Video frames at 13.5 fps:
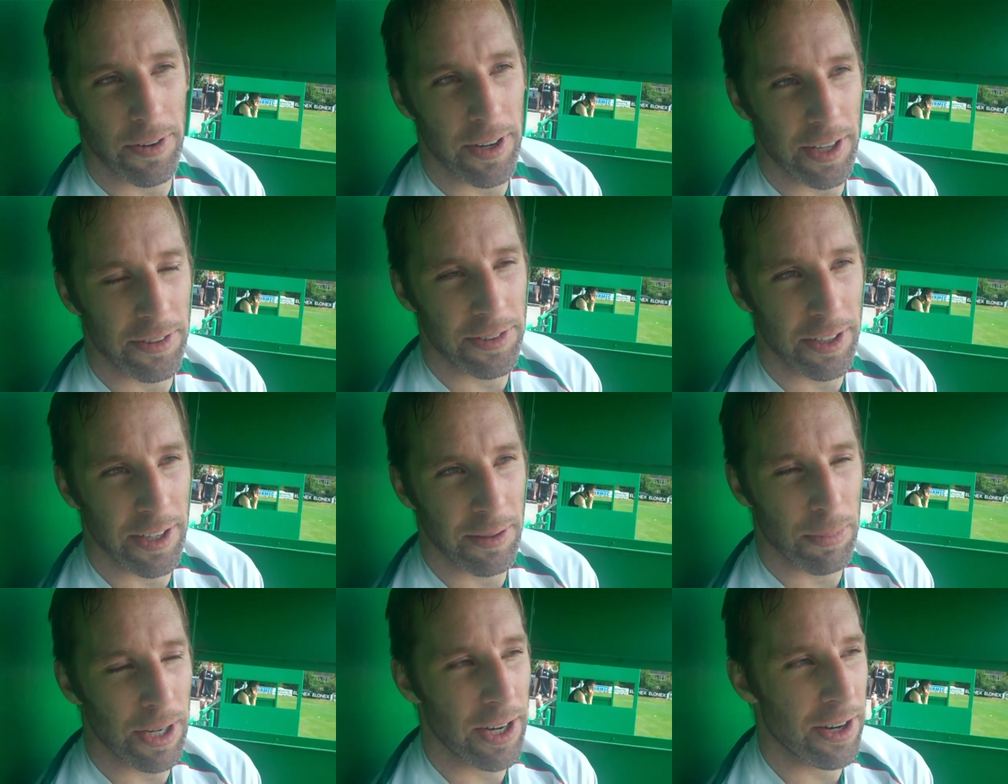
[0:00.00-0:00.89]
very
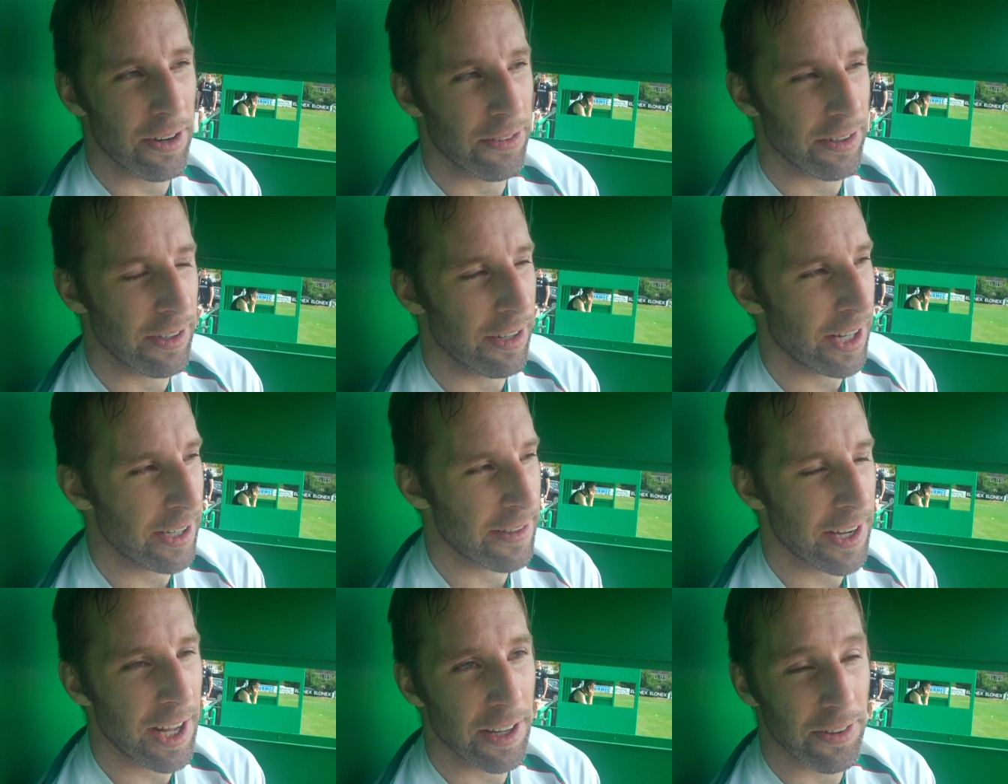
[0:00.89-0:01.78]
exciting players, and a lot
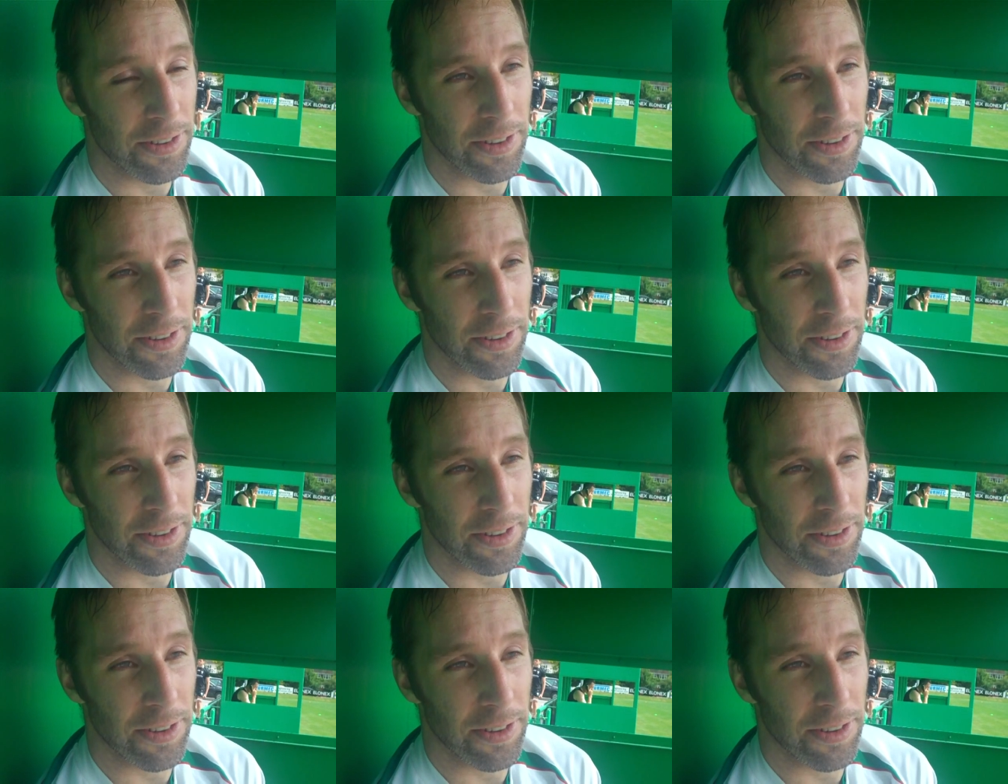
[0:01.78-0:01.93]
of talent.